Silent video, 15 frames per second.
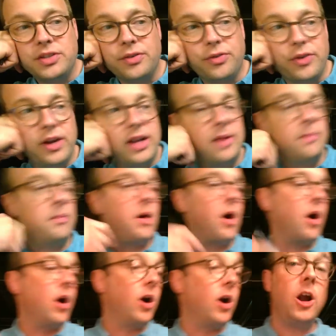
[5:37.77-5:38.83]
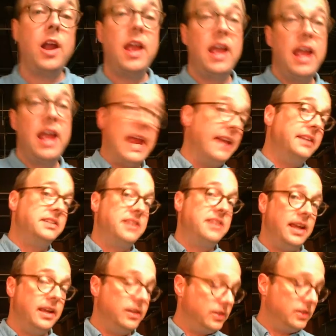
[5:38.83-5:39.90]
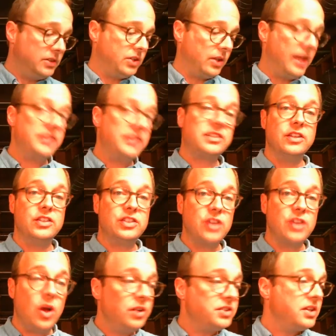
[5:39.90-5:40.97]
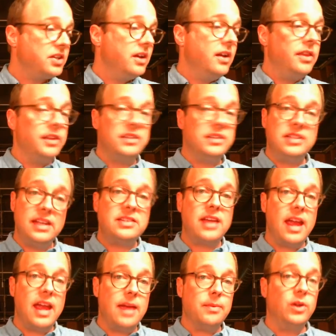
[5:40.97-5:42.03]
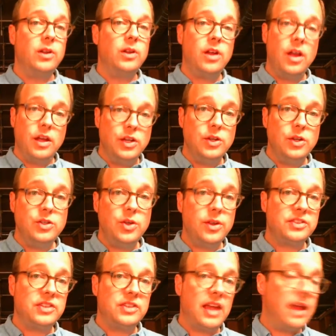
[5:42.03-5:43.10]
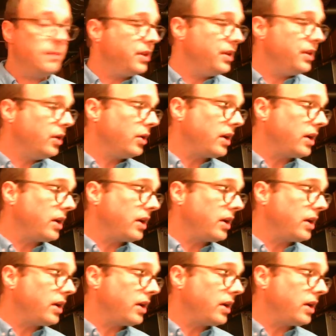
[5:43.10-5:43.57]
of freedom are 18. So let's consult the t-table. You do the same with your